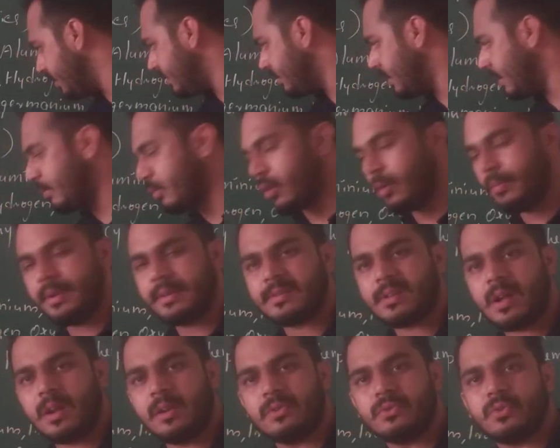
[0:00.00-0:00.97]
The bromine is
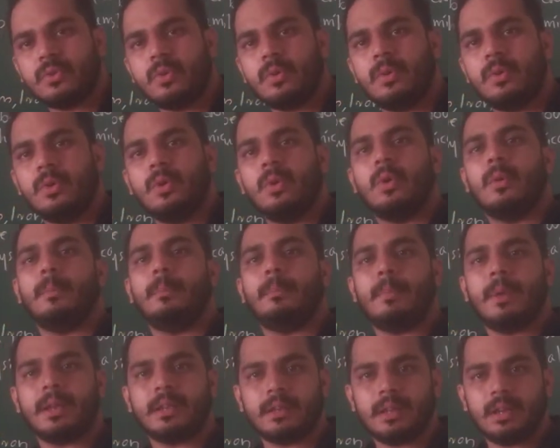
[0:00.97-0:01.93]
also
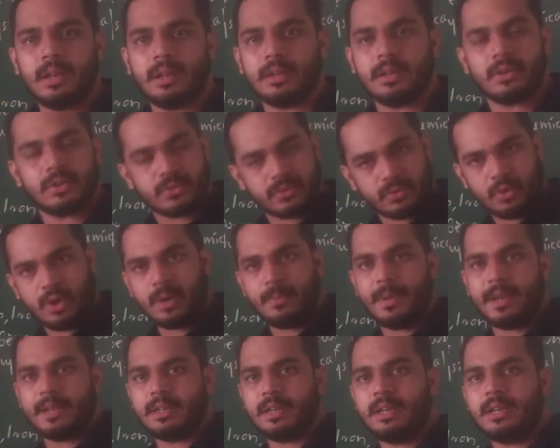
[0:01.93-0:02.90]
metal,
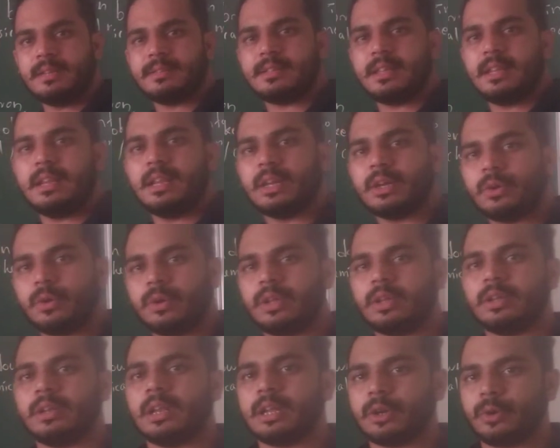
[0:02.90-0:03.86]
non-metal, is a liquid
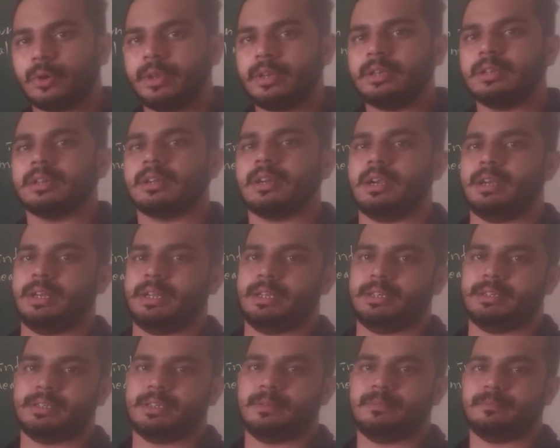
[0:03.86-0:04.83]
in condition.